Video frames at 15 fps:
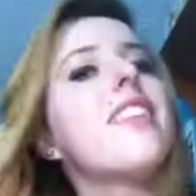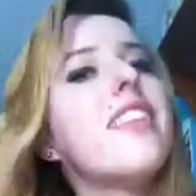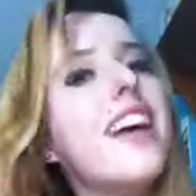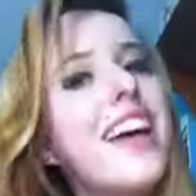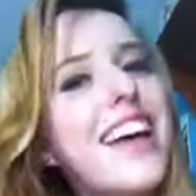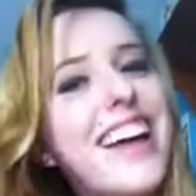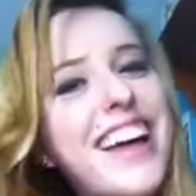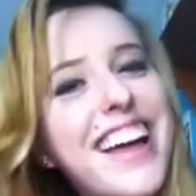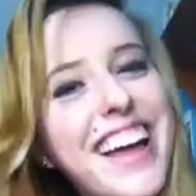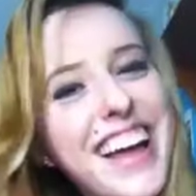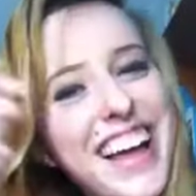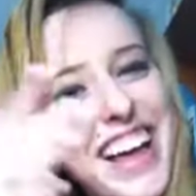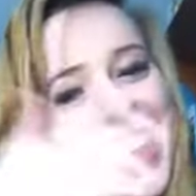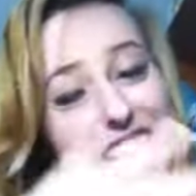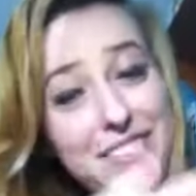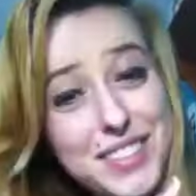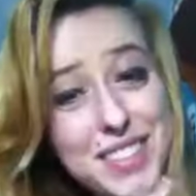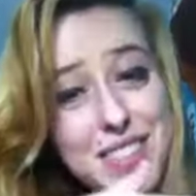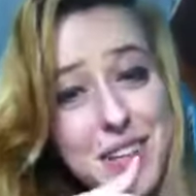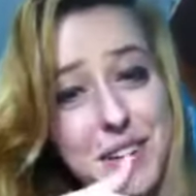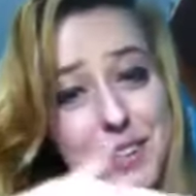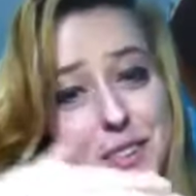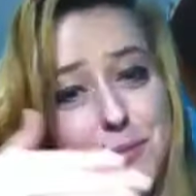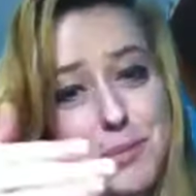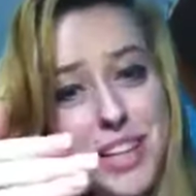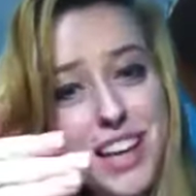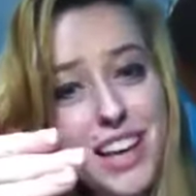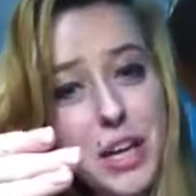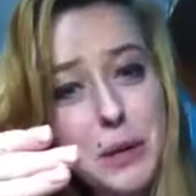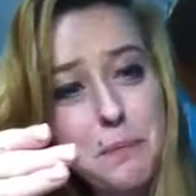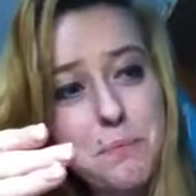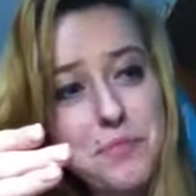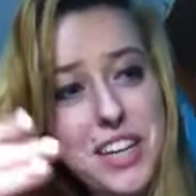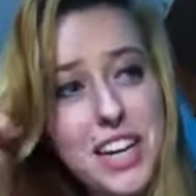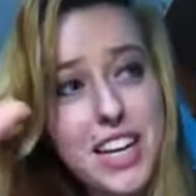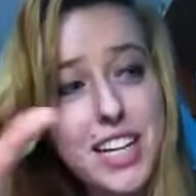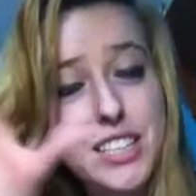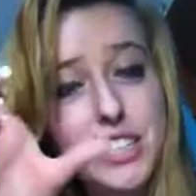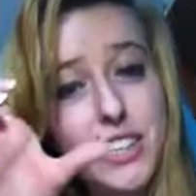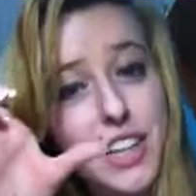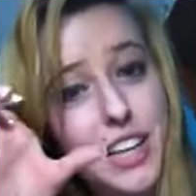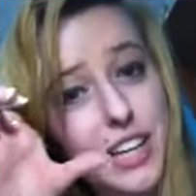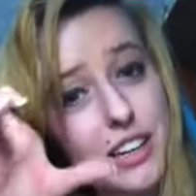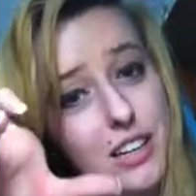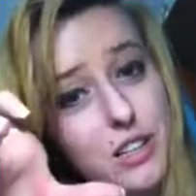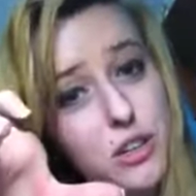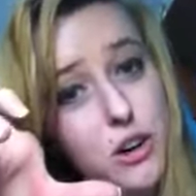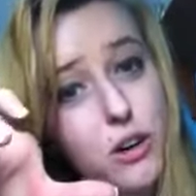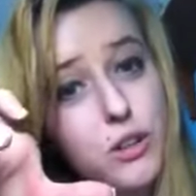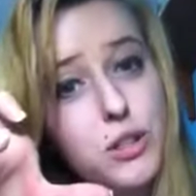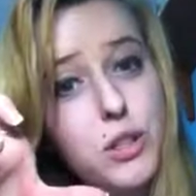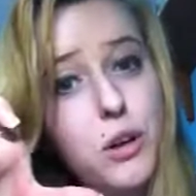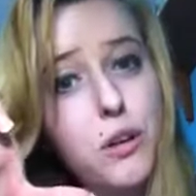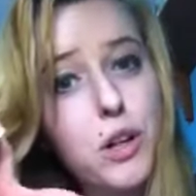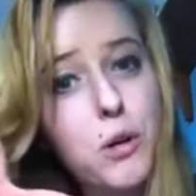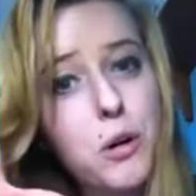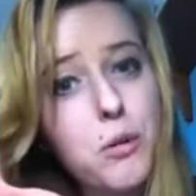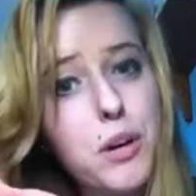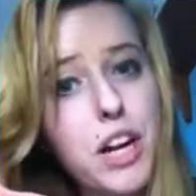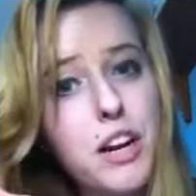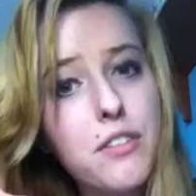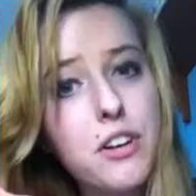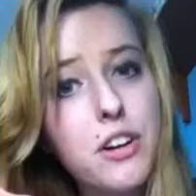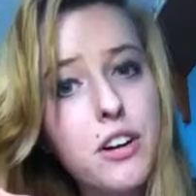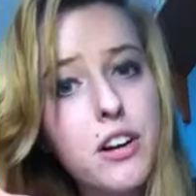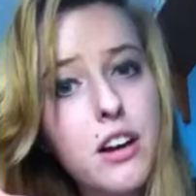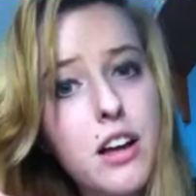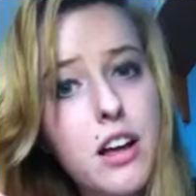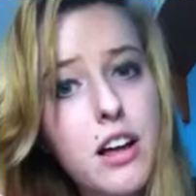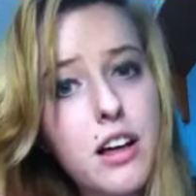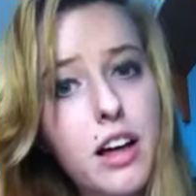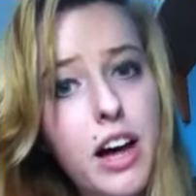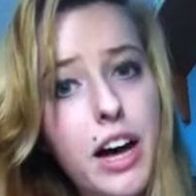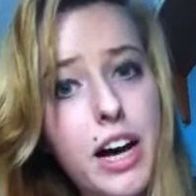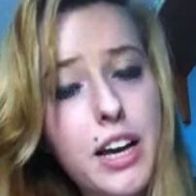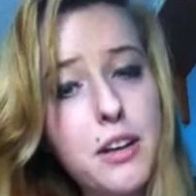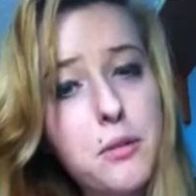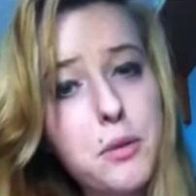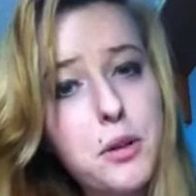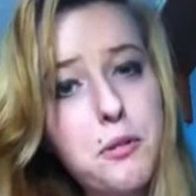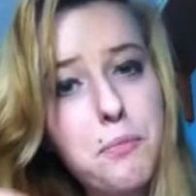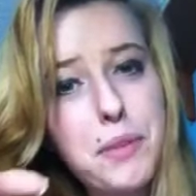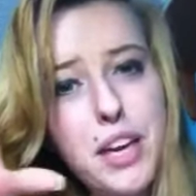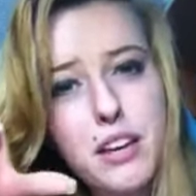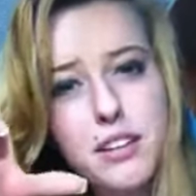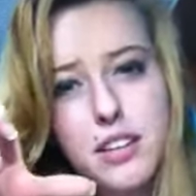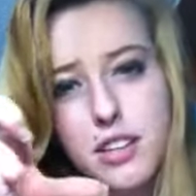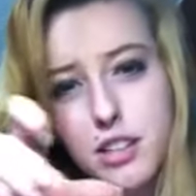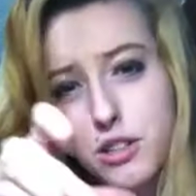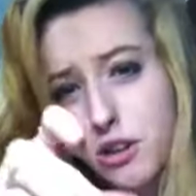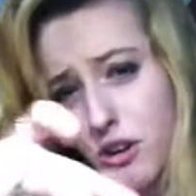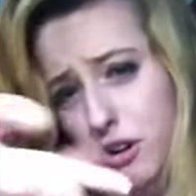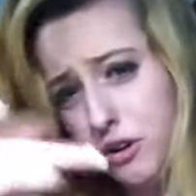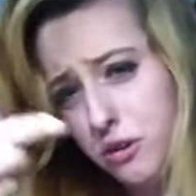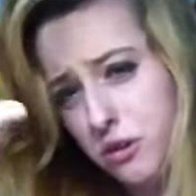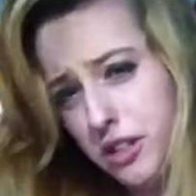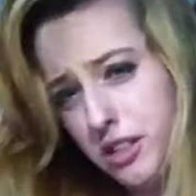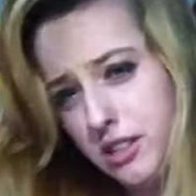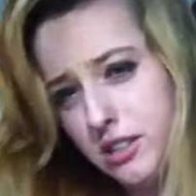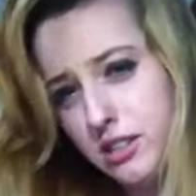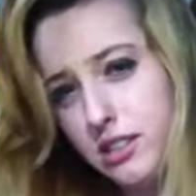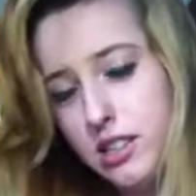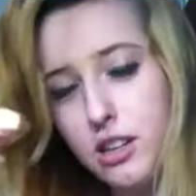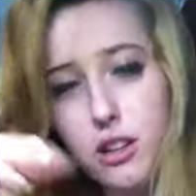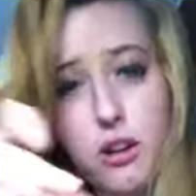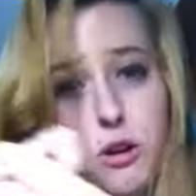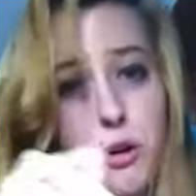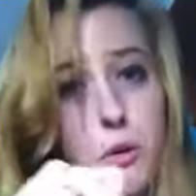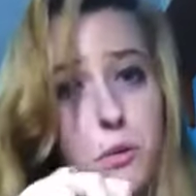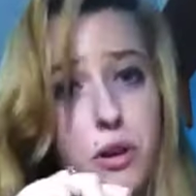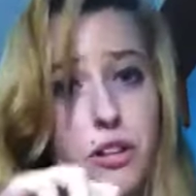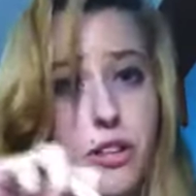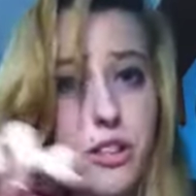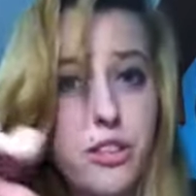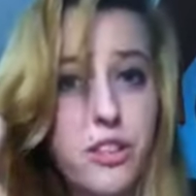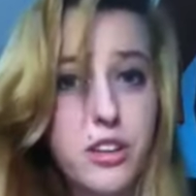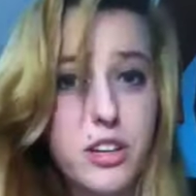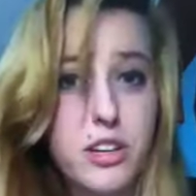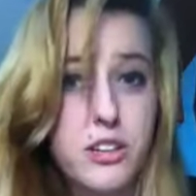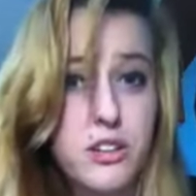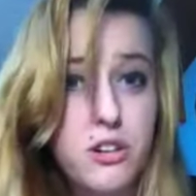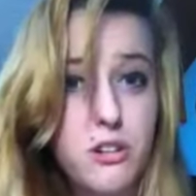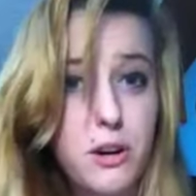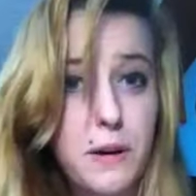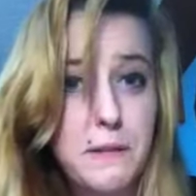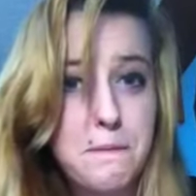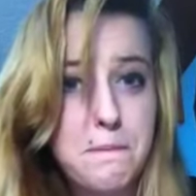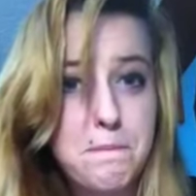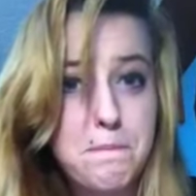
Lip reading: like, if a song's playing and it gets to, like, a guitar solo or whatever, I will make guitar noises along with the guitar.